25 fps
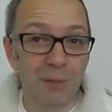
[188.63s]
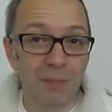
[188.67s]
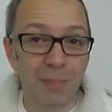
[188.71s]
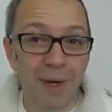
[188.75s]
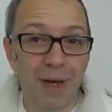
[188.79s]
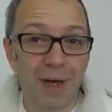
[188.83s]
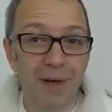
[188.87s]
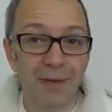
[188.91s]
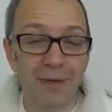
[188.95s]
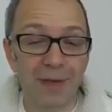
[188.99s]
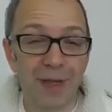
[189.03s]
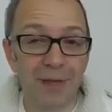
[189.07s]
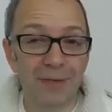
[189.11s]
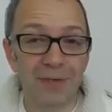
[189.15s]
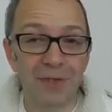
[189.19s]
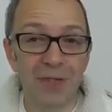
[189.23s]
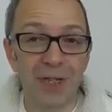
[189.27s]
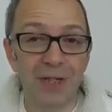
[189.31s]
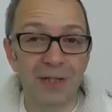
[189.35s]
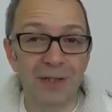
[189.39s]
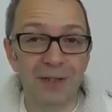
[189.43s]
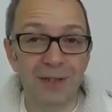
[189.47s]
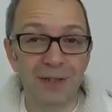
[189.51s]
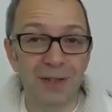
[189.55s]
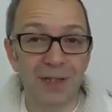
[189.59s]
but they've
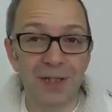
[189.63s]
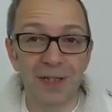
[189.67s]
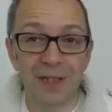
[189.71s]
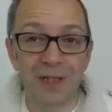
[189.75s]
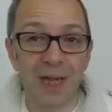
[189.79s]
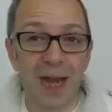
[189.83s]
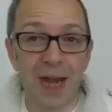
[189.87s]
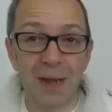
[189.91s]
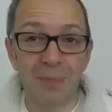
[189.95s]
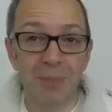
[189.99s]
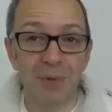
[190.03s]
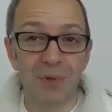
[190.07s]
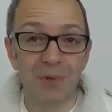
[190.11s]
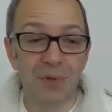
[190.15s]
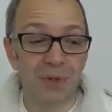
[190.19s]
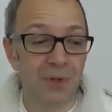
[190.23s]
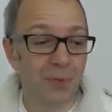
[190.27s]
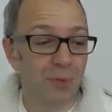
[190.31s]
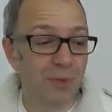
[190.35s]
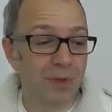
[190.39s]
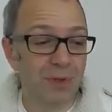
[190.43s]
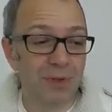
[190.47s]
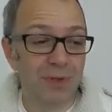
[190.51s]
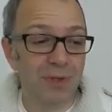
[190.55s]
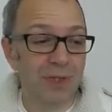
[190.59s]
said that this
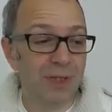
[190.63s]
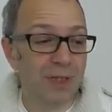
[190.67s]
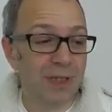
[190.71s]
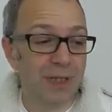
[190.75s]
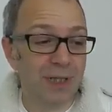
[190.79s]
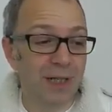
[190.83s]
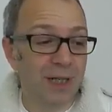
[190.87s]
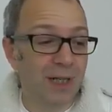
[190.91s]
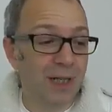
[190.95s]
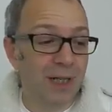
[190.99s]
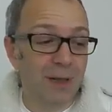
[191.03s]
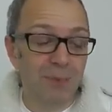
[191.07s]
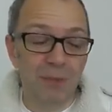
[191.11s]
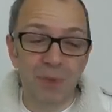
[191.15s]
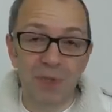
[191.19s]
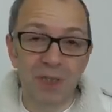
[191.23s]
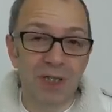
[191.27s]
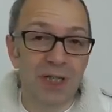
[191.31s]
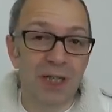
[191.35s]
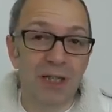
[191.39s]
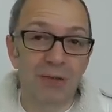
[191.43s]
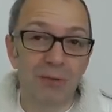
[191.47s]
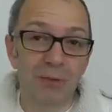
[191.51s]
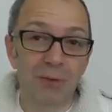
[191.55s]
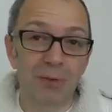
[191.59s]
happens with the
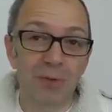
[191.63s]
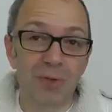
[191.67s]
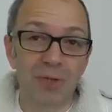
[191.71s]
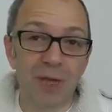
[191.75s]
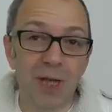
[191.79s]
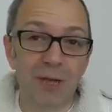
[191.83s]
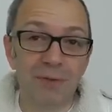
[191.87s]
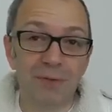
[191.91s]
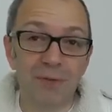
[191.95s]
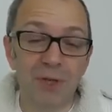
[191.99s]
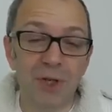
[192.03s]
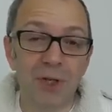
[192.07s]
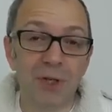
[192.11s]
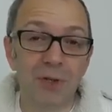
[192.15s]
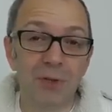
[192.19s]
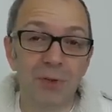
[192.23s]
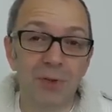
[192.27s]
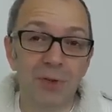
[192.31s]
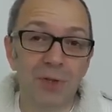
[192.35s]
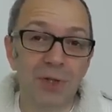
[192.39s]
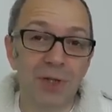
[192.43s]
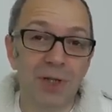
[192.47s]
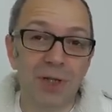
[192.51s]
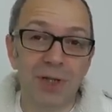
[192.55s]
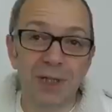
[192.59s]
materials they've
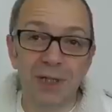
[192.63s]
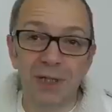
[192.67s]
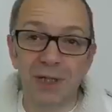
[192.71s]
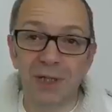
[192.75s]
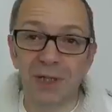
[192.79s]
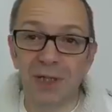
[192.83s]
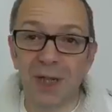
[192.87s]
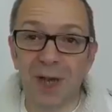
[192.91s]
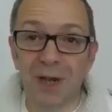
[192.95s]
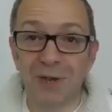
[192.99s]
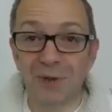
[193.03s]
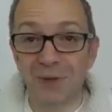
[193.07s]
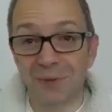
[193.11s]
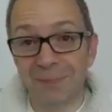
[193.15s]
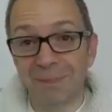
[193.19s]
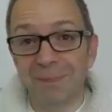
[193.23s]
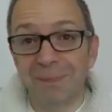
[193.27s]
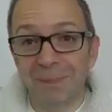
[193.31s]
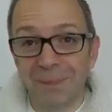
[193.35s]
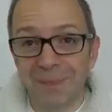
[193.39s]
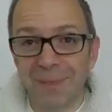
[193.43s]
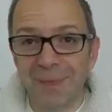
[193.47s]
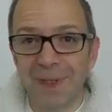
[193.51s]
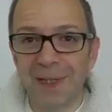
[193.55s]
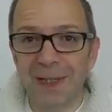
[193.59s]
used, so
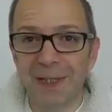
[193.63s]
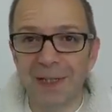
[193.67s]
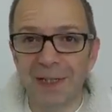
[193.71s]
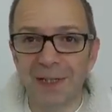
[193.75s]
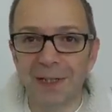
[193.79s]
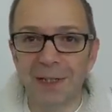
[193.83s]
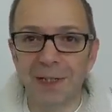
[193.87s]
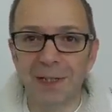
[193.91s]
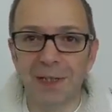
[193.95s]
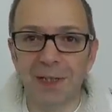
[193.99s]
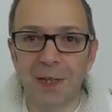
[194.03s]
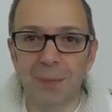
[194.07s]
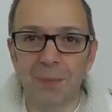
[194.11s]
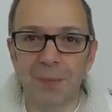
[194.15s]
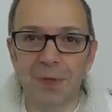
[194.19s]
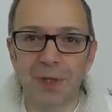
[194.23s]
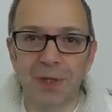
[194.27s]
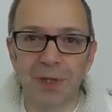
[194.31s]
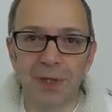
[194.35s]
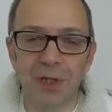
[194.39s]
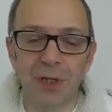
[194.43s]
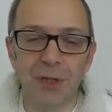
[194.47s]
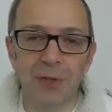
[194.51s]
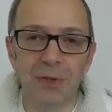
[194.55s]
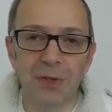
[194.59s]
it's
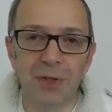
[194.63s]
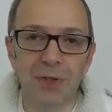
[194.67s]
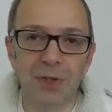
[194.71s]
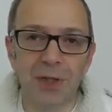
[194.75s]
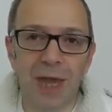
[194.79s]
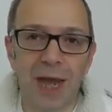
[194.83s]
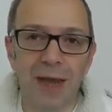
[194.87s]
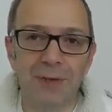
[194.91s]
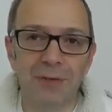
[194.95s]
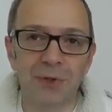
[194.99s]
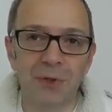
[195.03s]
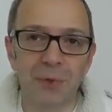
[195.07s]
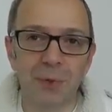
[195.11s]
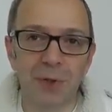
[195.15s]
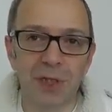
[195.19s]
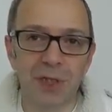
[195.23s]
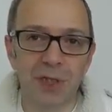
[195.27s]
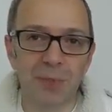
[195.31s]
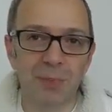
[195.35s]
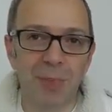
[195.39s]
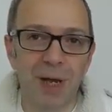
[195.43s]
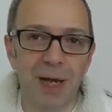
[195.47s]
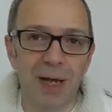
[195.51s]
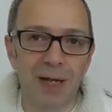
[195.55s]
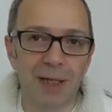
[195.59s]
something users have to
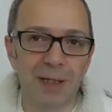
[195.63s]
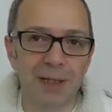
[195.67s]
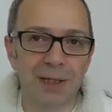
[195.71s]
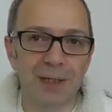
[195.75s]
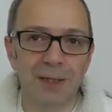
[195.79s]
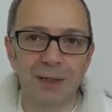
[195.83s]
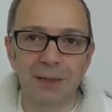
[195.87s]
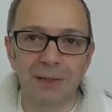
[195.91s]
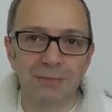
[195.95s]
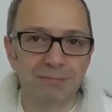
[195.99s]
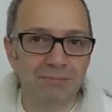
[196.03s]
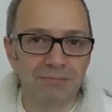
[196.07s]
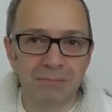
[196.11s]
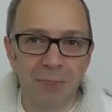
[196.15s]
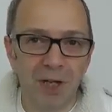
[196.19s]
expect.